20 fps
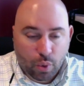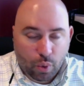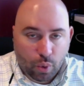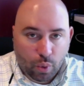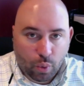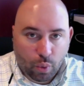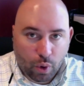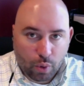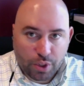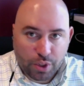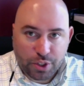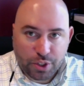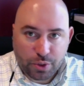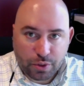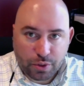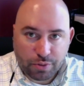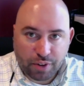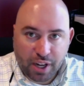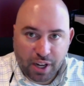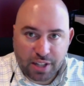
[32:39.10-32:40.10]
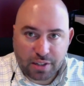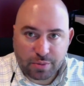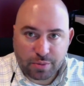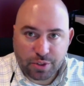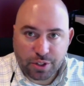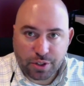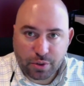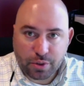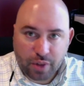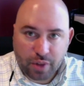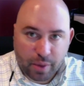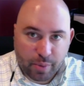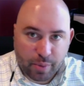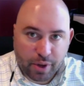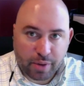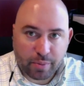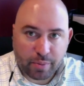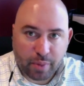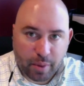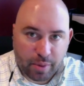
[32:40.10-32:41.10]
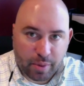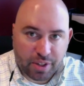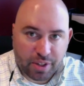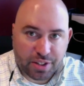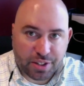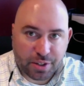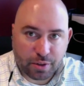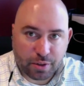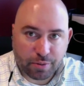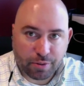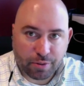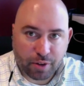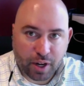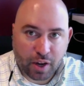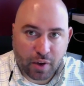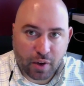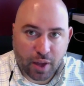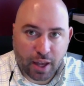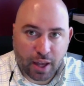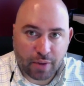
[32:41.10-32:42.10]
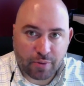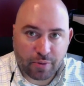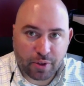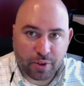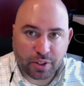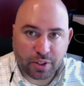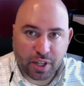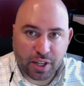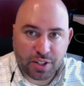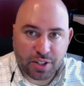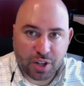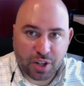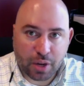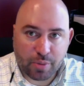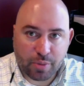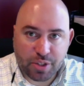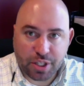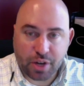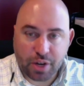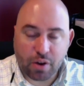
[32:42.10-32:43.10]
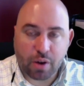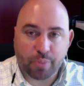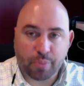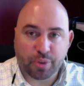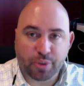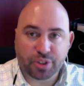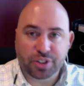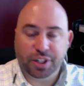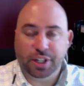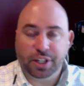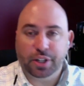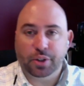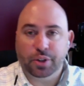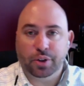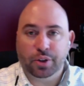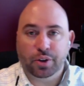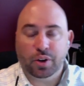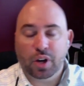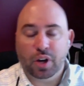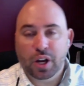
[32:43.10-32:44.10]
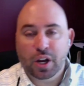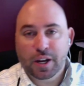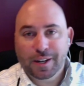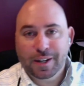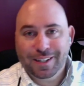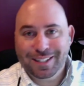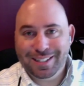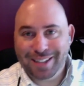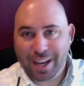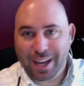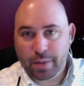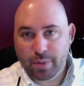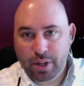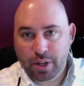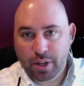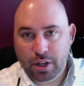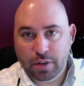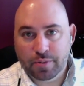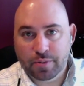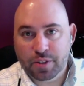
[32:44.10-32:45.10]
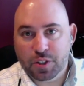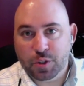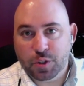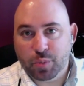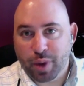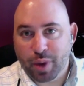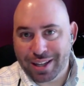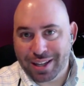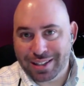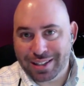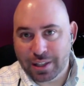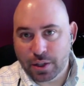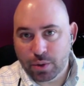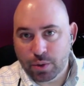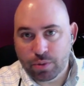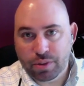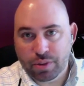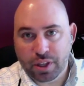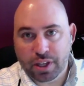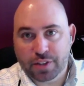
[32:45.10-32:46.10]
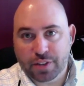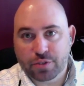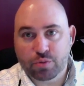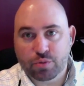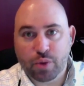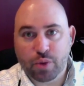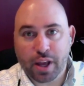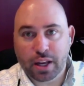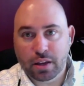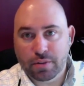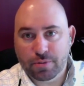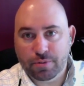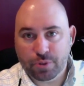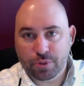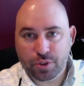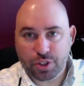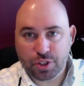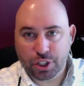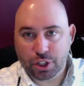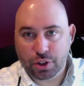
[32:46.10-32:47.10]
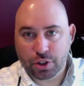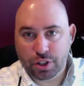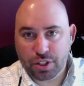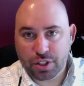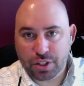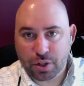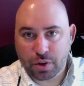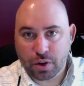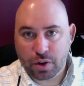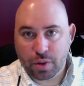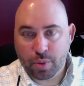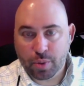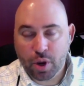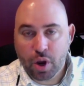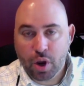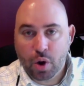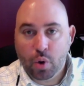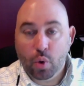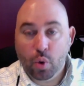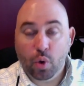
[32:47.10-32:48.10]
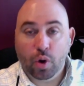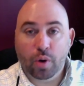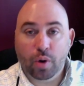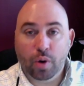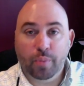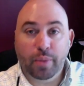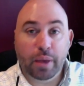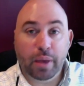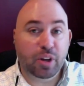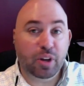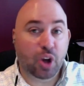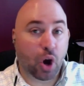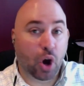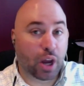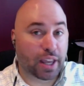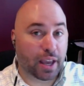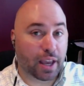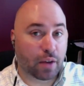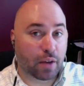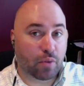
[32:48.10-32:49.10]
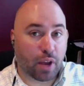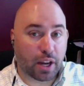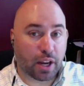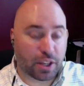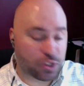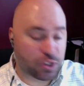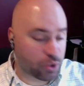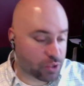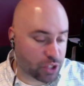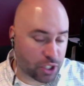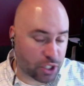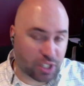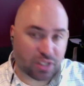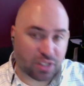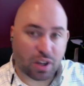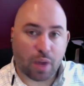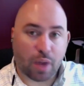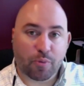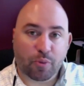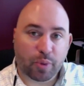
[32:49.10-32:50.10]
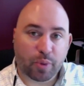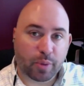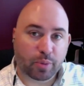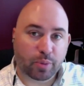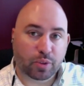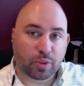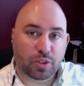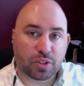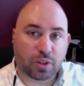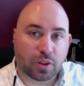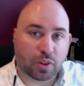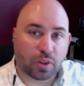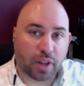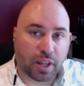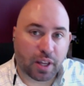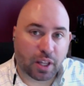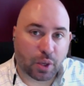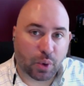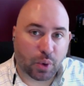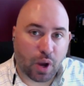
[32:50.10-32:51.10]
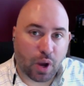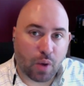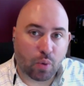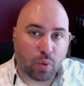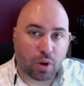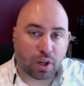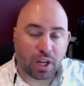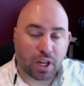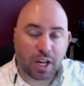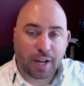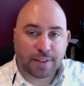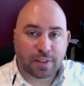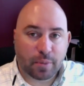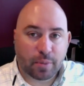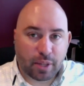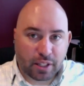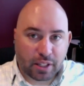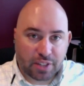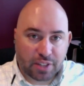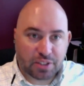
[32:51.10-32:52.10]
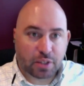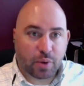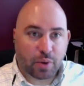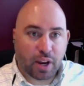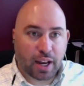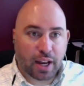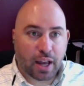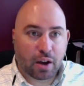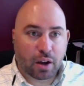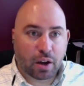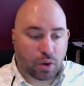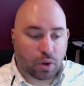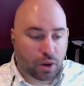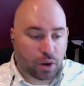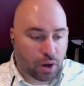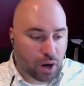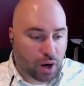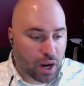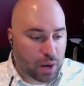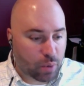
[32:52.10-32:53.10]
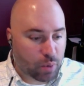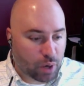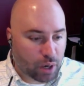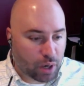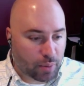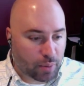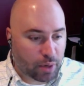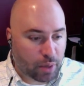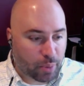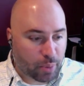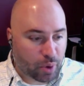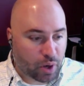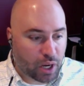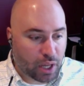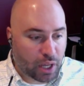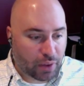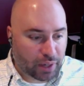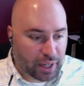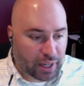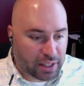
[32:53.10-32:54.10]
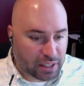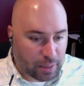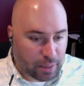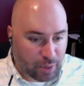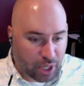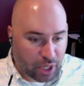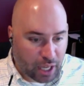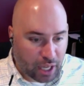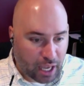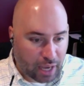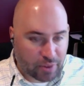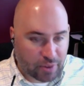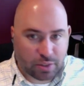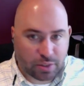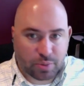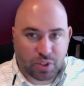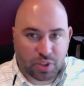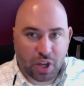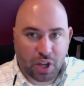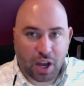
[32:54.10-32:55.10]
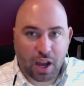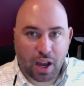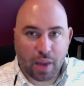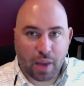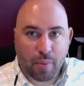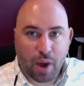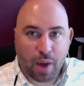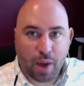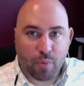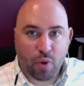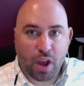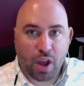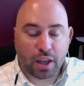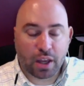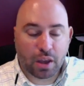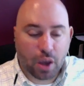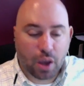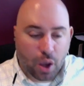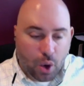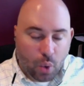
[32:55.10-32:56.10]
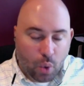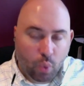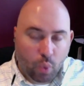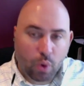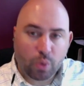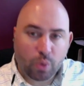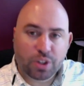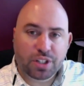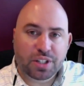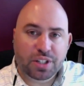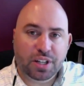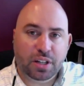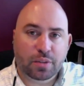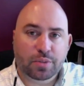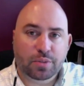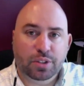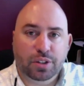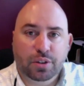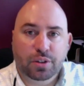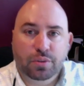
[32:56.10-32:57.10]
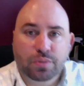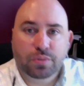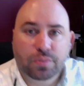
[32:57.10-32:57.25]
What would you advise them to do? They might, maybe still for now have their day job. Is there a particular segment of the space that you think is ready for a security startup, or maybe not yet ready, so it's a good time for people to start laying the groundwork? Somebody listening right now going, all right, we're coming up on the holidays. I'm going to have some time. I'm ready. What would you tell them to do?